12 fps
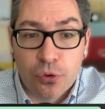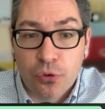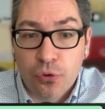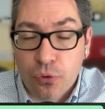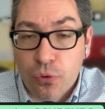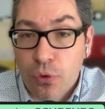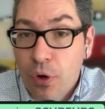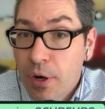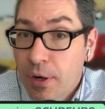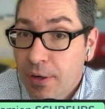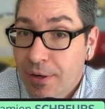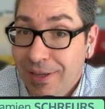to
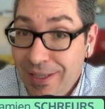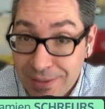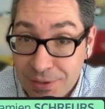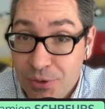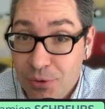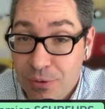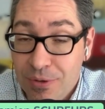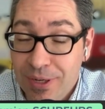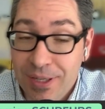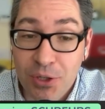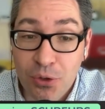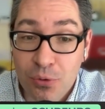install
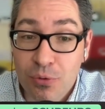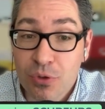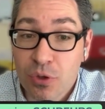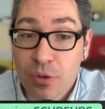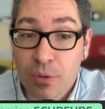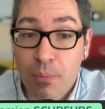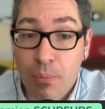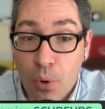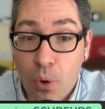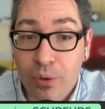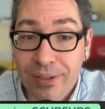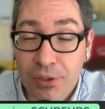and use
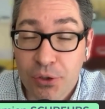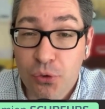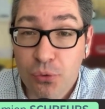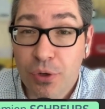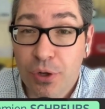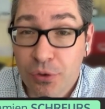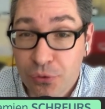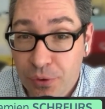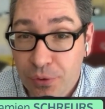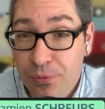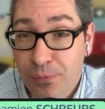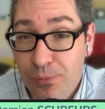more than
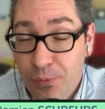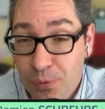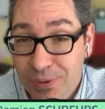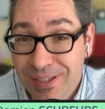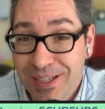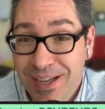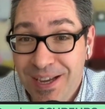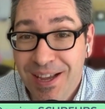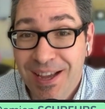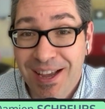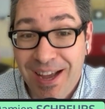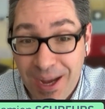240
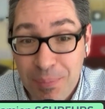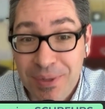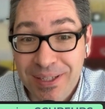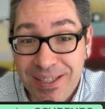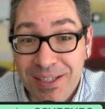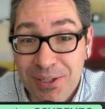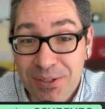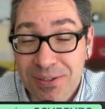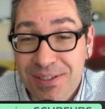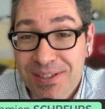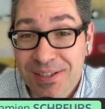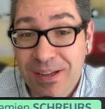
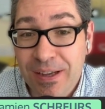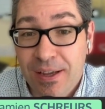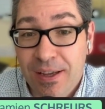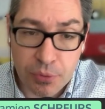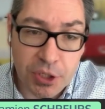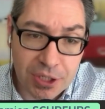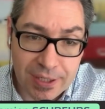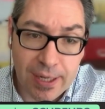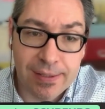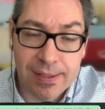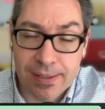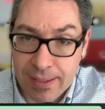applications, which
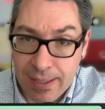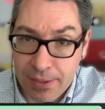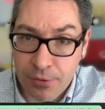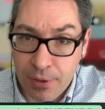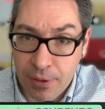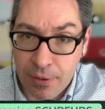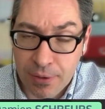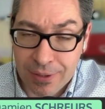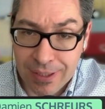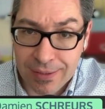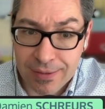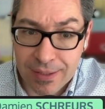starts at
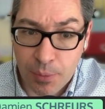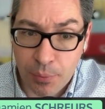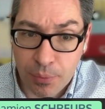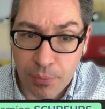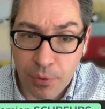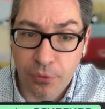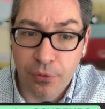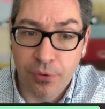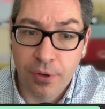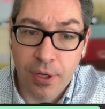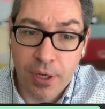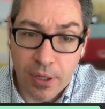$9.99 per month
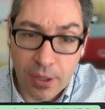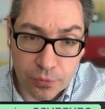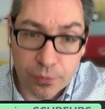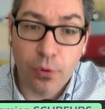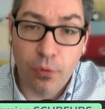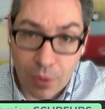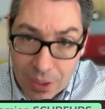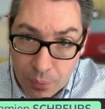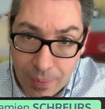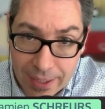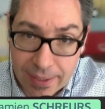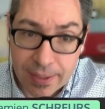for one
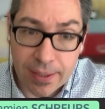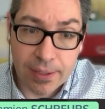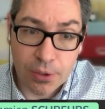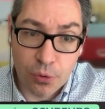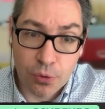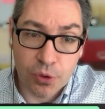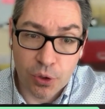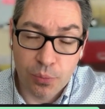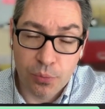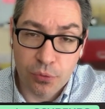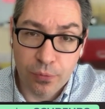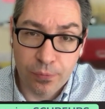Mac and goes up
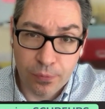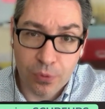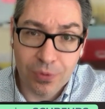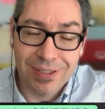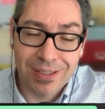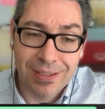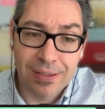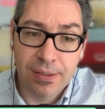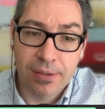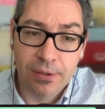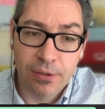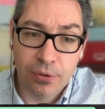to
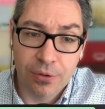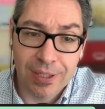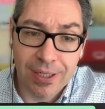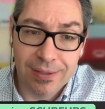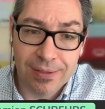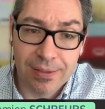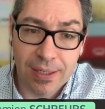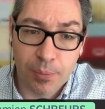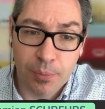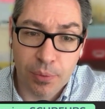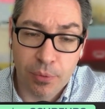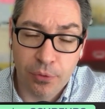$14.99
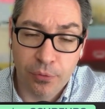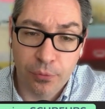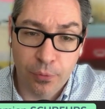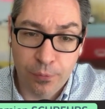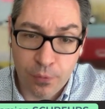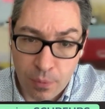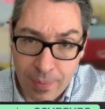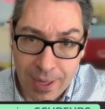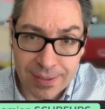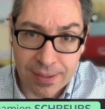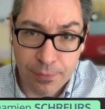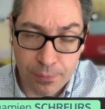per month for 4
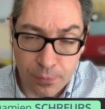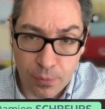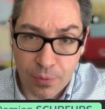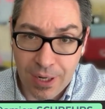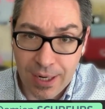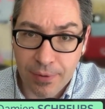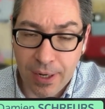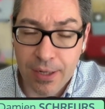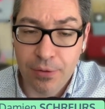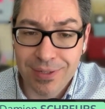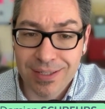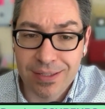Macs and 4
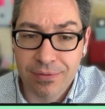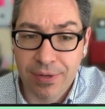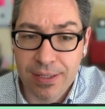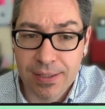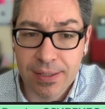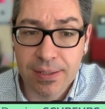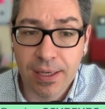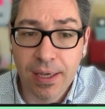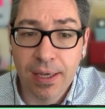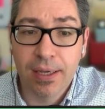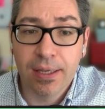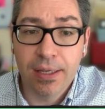iOS devices.
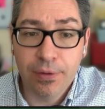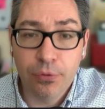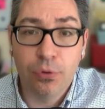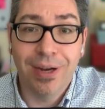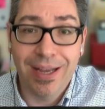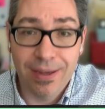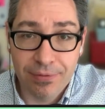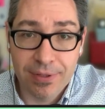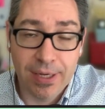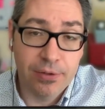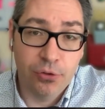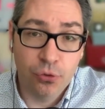If you have
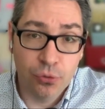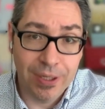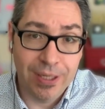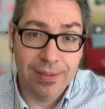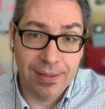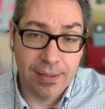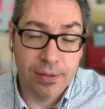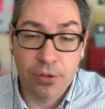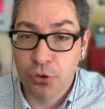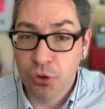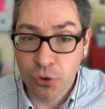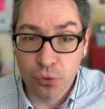that, you can then
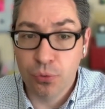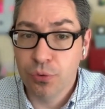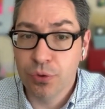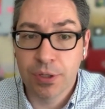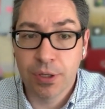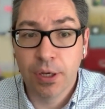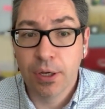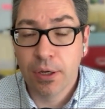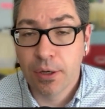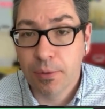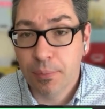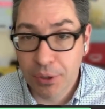use
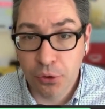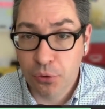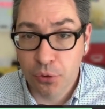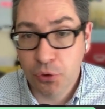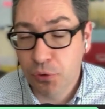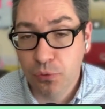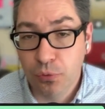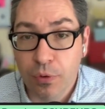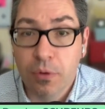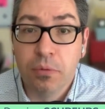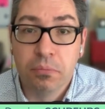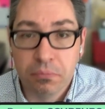BetterTouchTool,
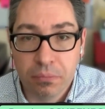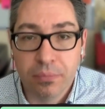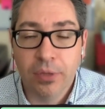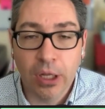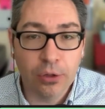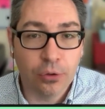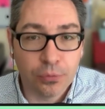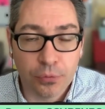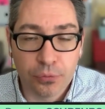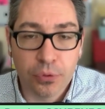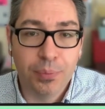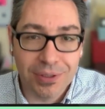not for
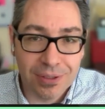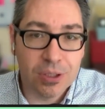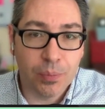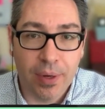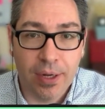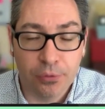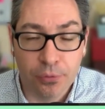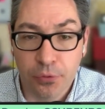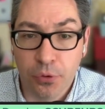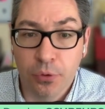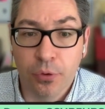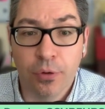free, but it's part of
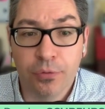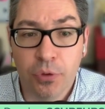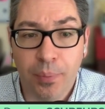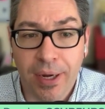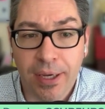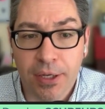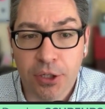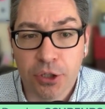the package.